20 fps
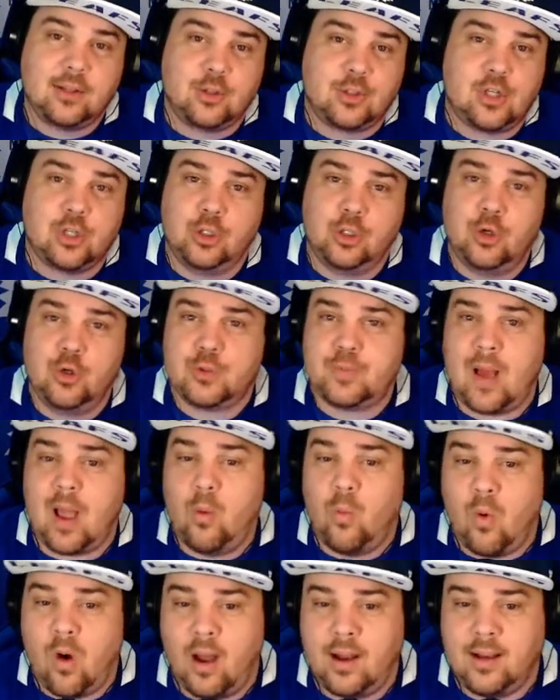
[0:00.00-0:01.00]
To lose by
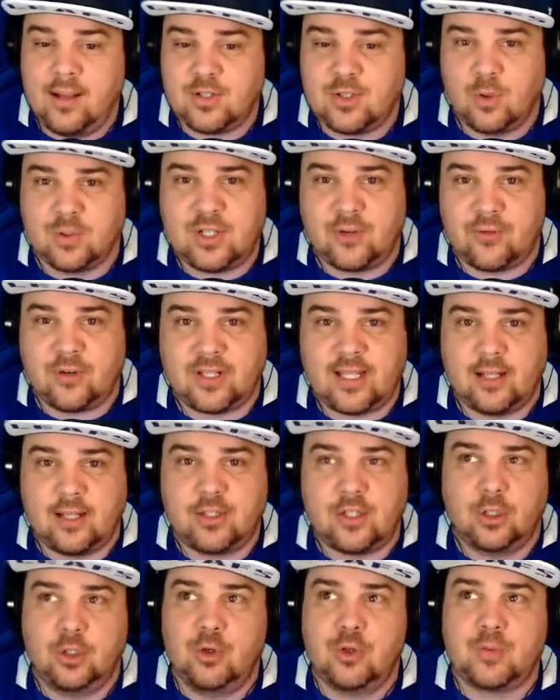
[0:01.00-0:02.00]
one is no different than
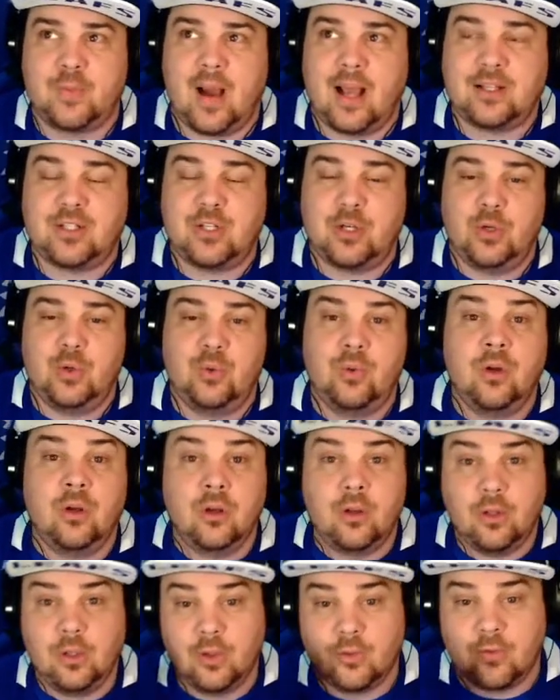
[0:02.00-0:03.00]
to lose by two.
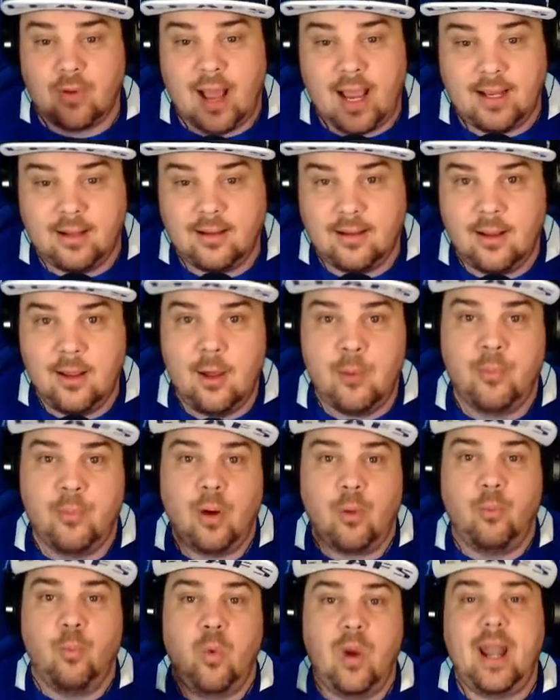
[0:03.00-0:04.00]
You're right.
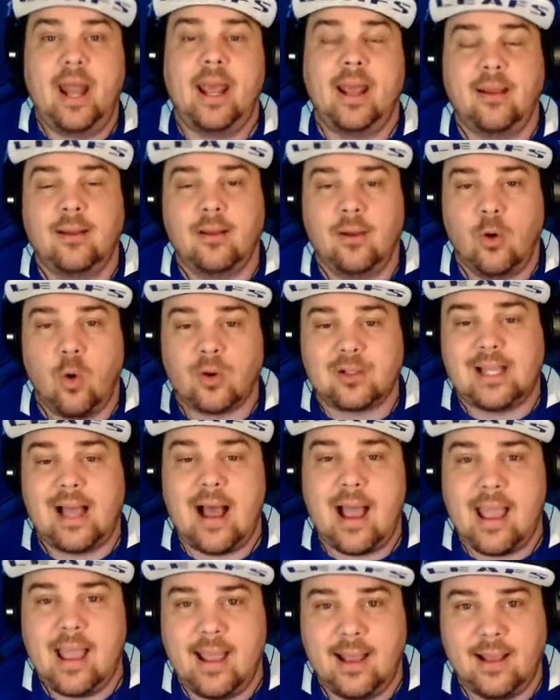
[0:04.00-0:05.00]
But winning or
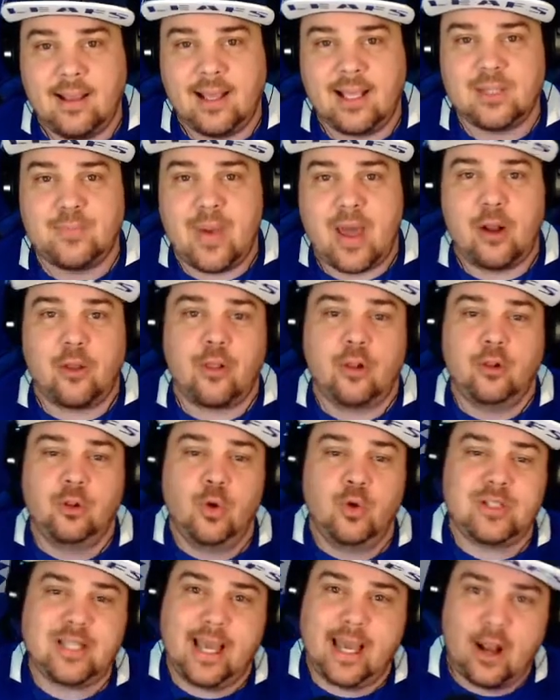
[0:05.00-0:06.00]
tying is better than
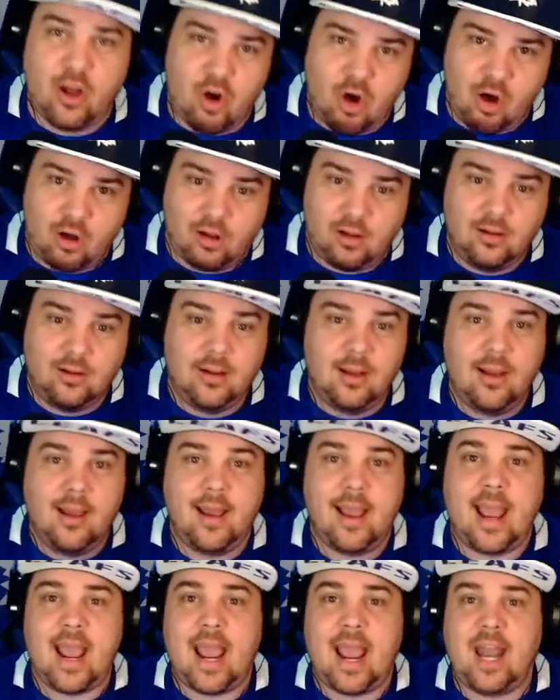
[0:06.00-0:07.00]
losing at all.
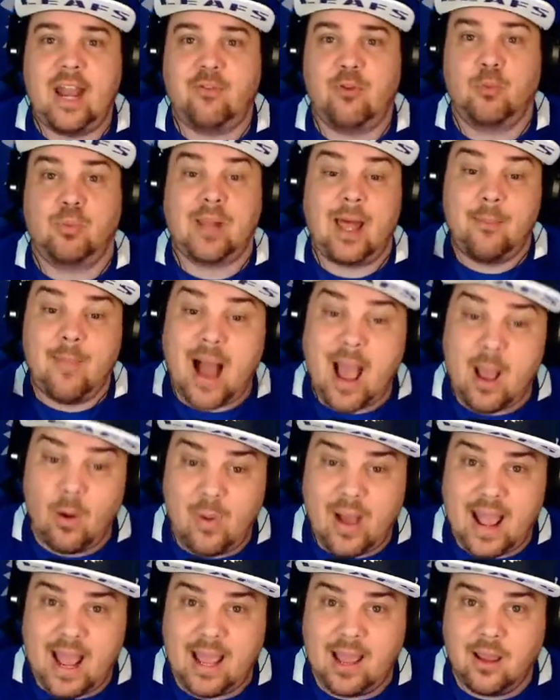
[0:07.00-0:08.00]
And if you play my
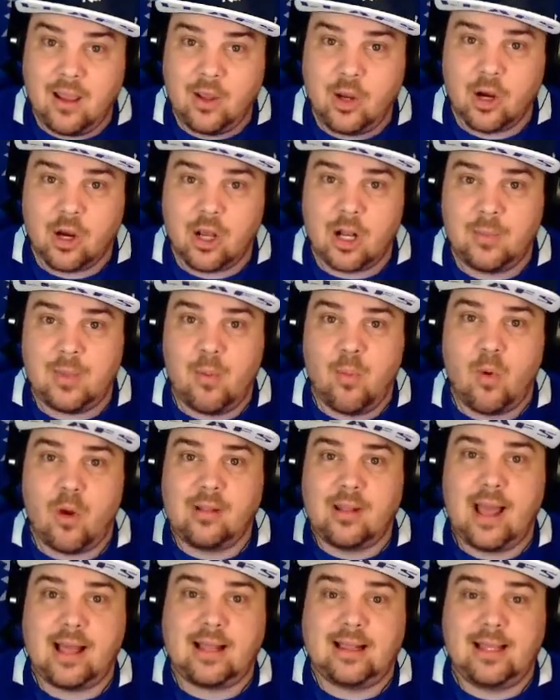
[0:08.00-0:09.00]
way, you're going to be more
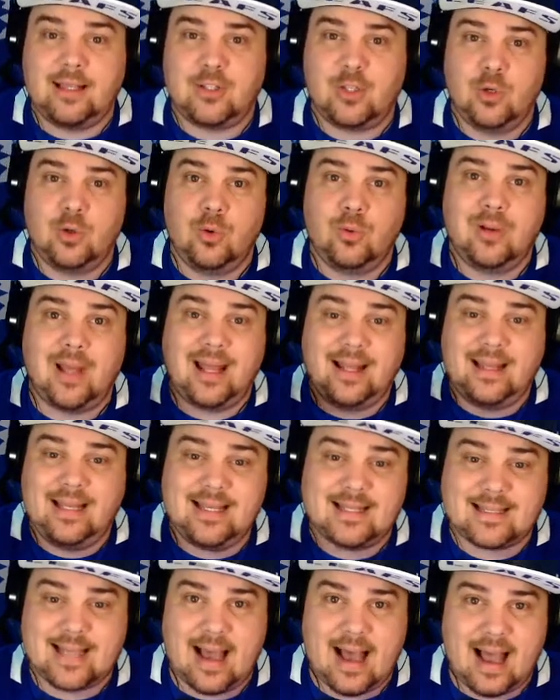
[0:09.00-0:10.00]
likely to at
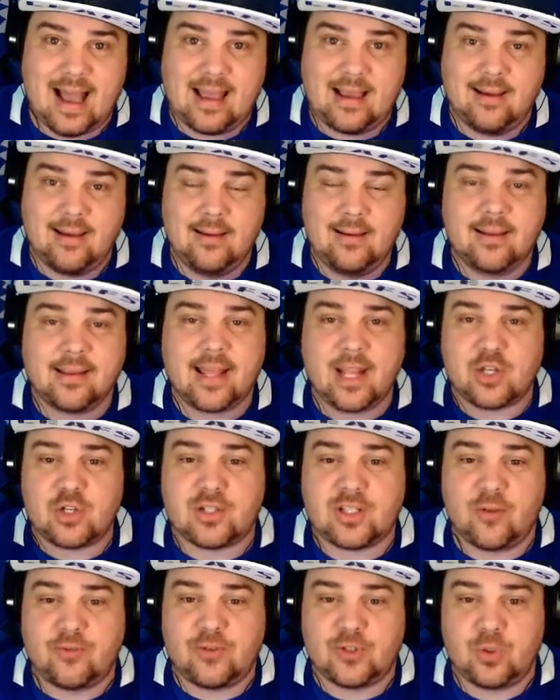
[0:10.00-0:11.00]
least tie. Get
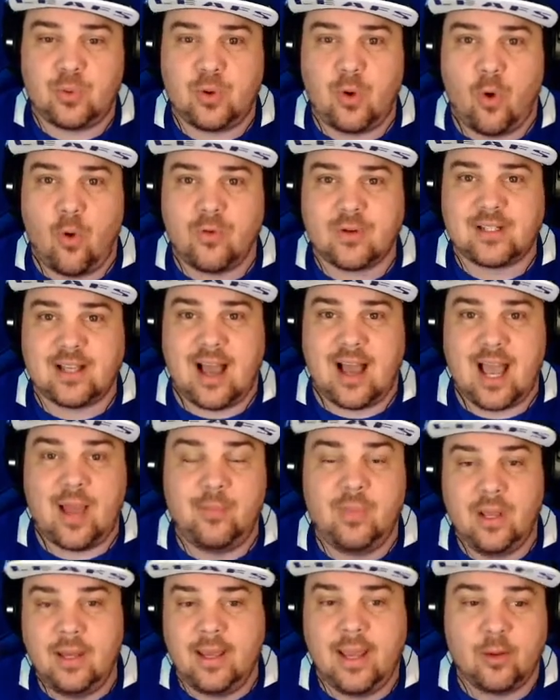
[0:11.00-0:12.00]
yourself into an
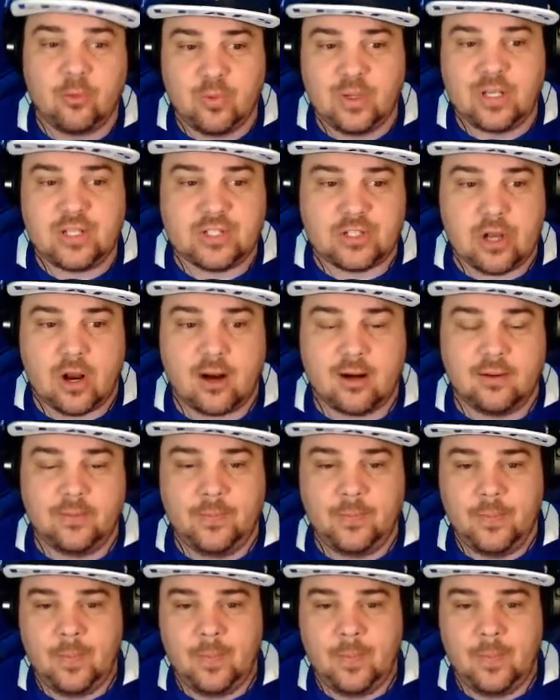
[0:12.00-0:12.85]
overtime and restart.